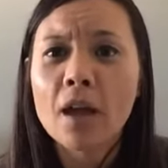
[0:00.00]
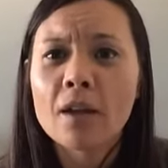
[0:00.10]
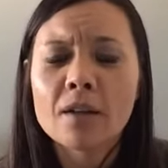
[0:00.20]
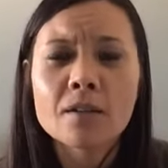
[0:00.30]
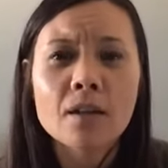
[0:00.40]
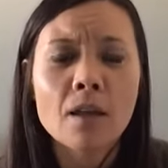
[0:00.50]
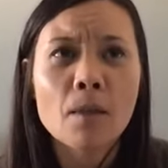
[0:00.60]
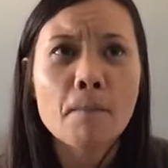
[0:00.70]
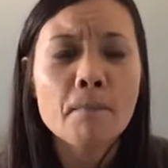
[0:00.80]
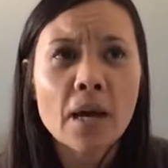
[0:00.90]
It is like
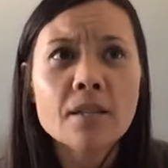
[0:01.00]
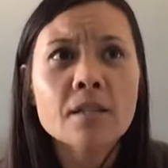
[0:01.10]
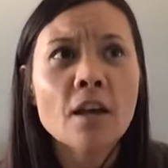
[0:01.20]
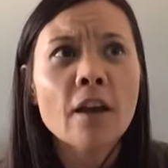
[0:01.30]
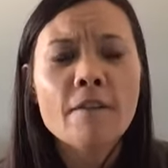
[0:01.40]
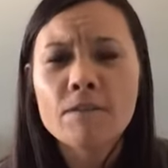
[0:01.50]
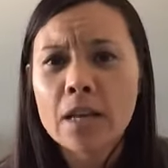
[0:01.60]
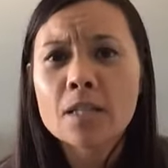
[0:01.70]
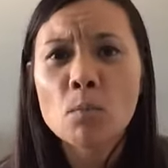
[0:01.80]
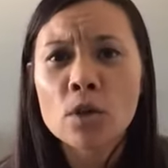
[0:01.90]
the best
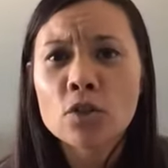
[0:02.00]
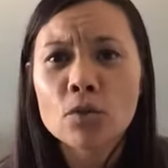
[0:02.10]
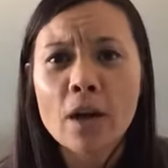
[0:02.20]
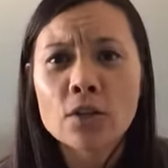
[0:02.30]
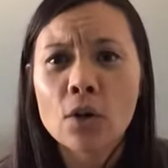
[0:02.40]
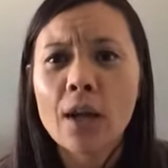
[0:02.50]
face moisturizer.